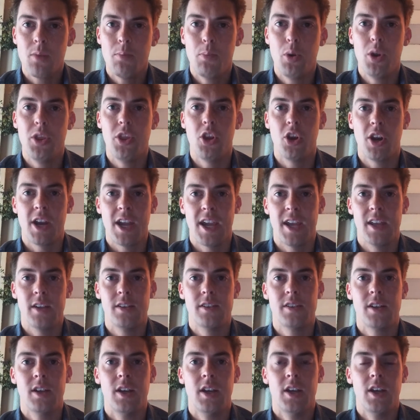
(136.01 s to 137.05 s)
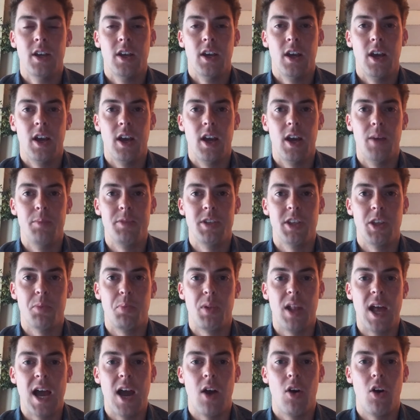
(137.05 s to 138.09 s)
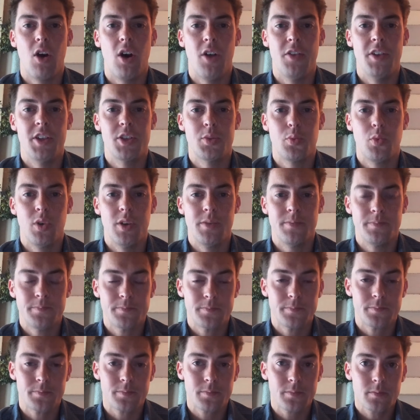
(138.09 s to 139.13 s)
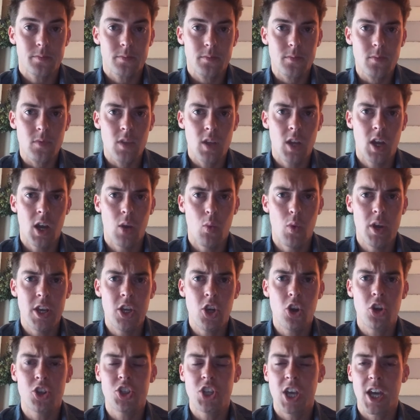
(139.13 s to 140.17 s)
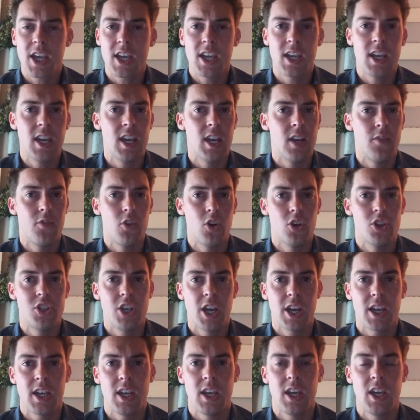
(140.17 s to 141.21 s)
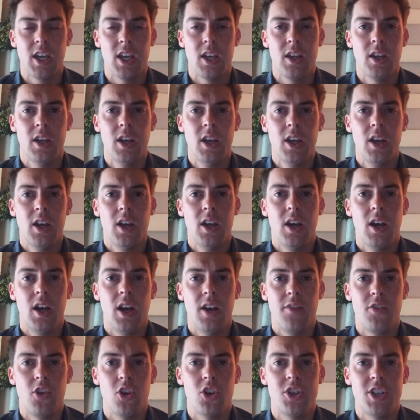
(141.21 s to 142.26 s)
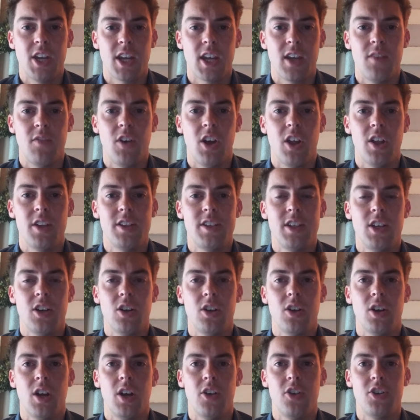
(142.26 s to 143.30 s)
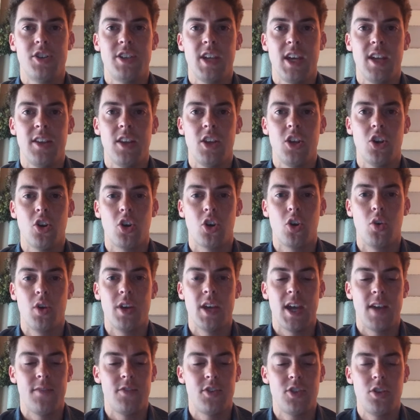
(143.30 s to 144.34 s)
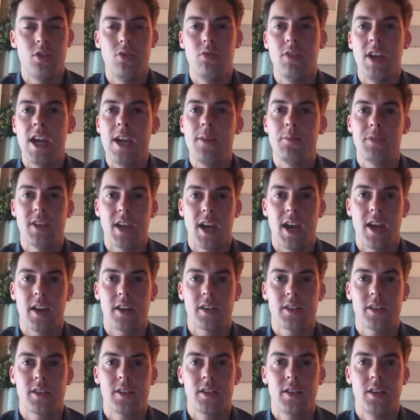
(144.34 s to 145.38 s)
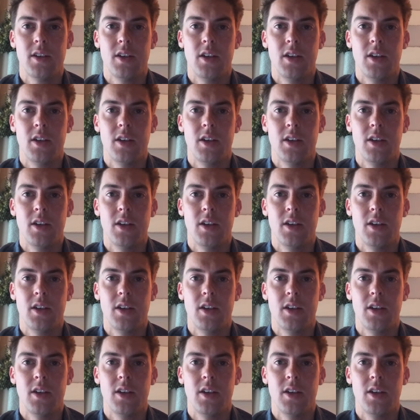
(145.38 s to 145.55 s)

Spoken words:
putting their hands to the plow on this one. When you're checking in, if you're a check-in volunteer, understand that you're going to have two name tags.